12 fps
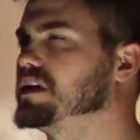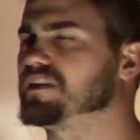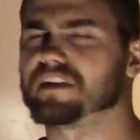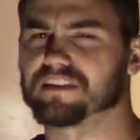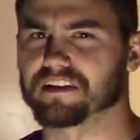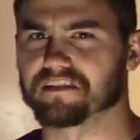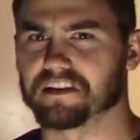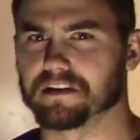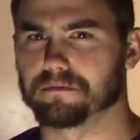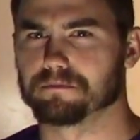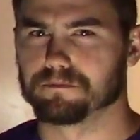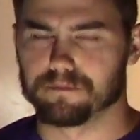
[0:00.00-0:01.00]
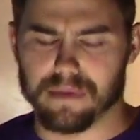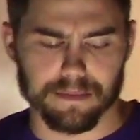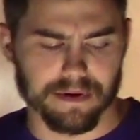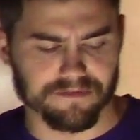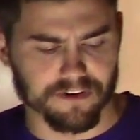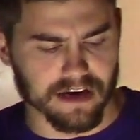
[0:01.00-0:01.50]
think that's it. Maybe
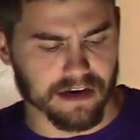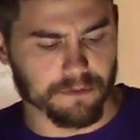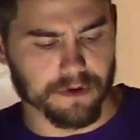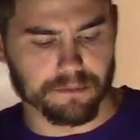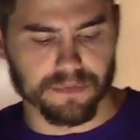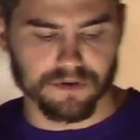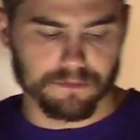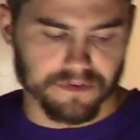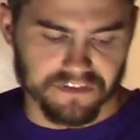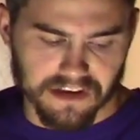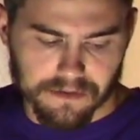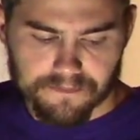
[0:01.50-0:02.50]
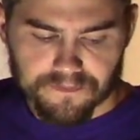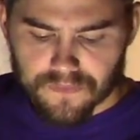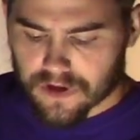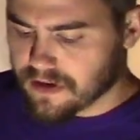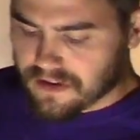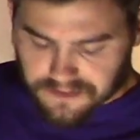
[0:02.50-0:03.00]
I'm forgetting one, but we'll see.
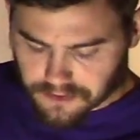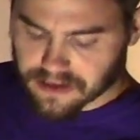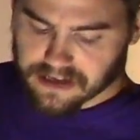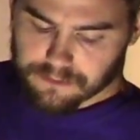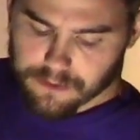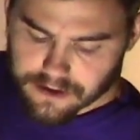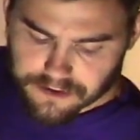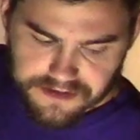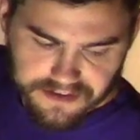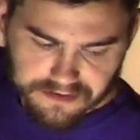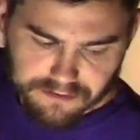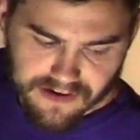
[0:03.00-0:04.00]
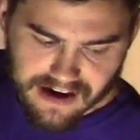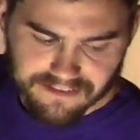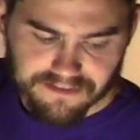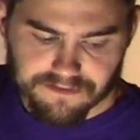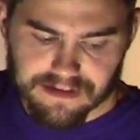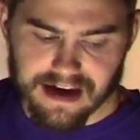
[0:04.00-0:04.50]
So you need water to survive.
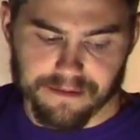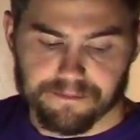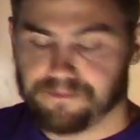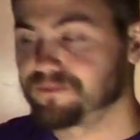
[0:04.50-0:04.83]
Yeah.